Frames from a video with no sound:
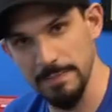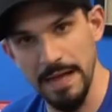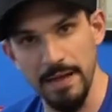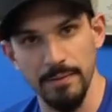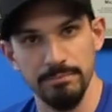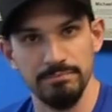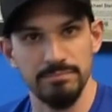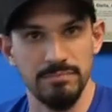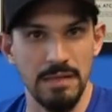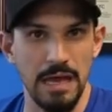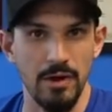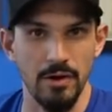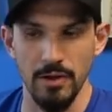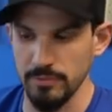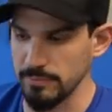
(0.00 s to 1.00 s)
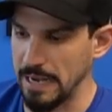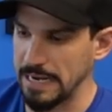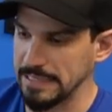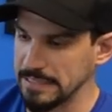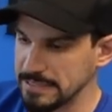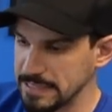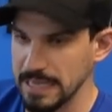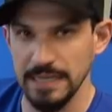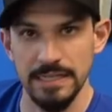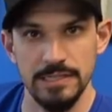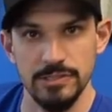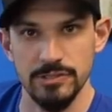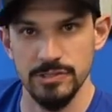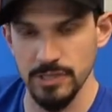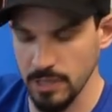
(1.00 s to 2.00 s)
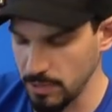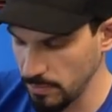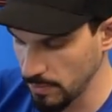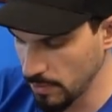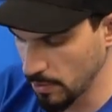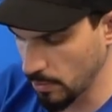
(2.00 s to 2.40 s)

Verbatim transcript: about, I don't know, 90 seconds or so